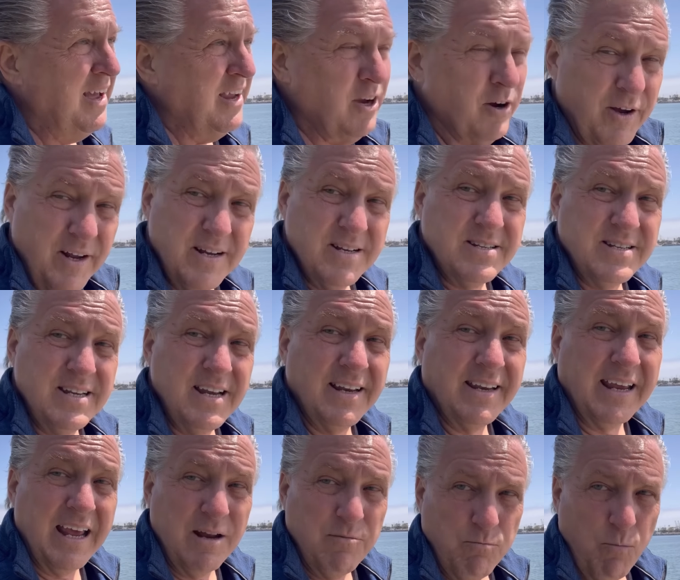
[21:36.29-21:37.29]
you're gonna see it
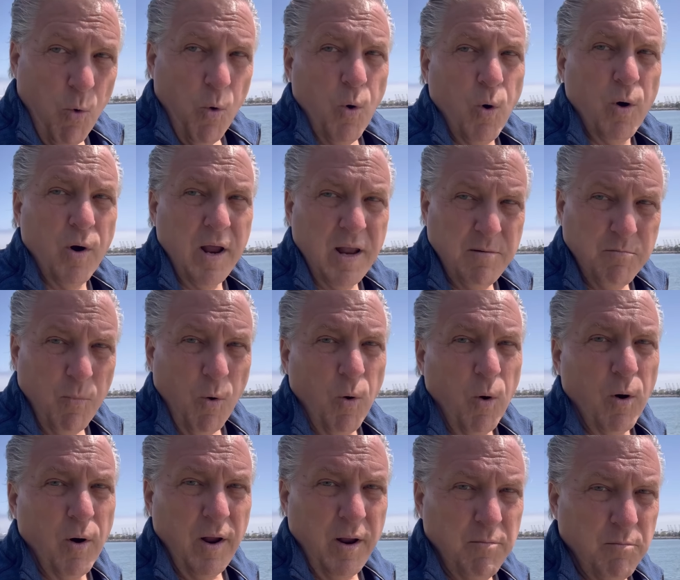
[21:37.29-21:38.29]
get more and
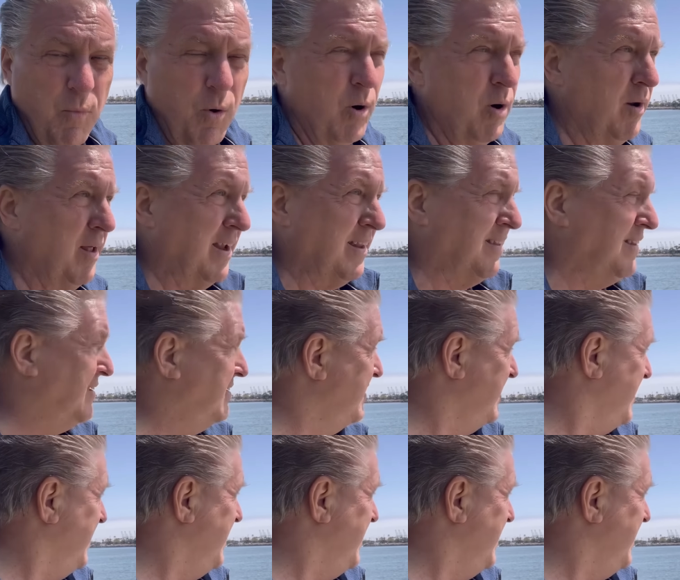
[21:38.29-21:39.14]
more and more like this.